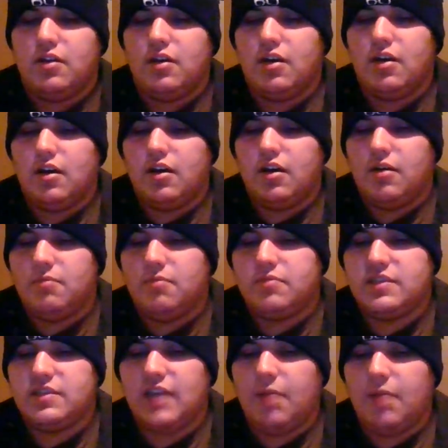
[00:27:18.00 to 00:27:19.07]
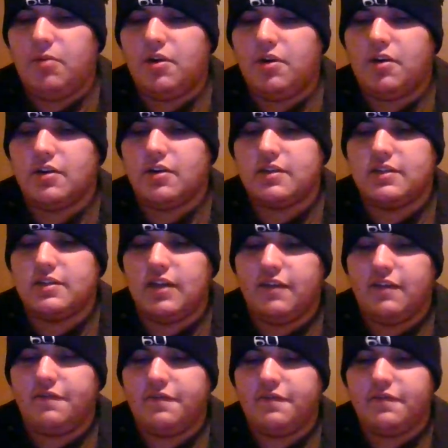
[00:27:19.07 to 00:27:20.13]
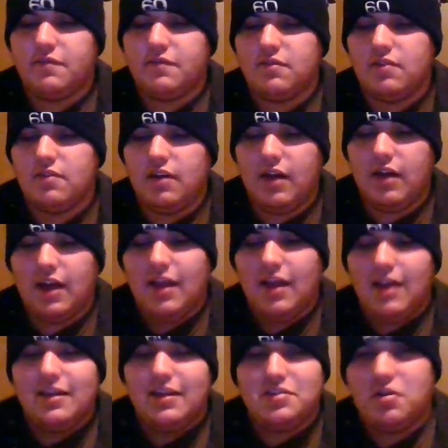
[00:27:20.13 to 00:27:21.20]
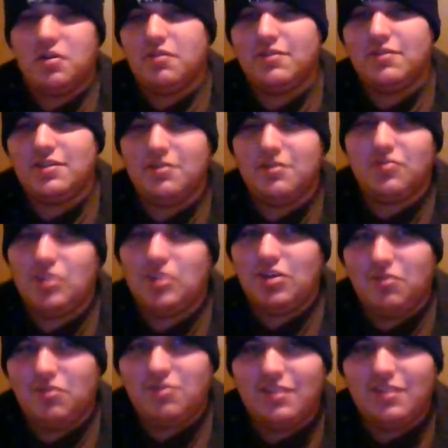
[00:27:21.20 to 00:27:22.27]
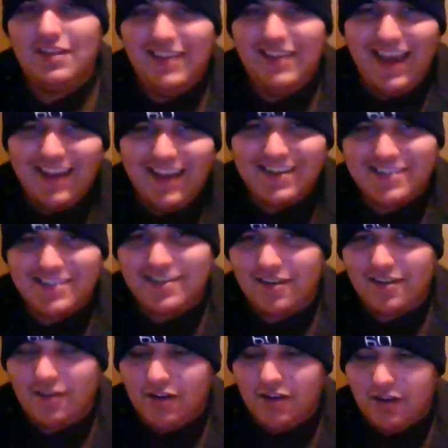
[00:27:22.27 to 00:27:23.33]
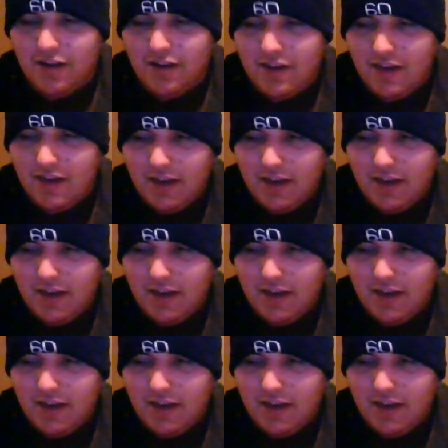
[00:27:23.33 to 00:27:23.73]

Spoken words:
Cyberdark stuff. So those Yu-Gi-Oh decks on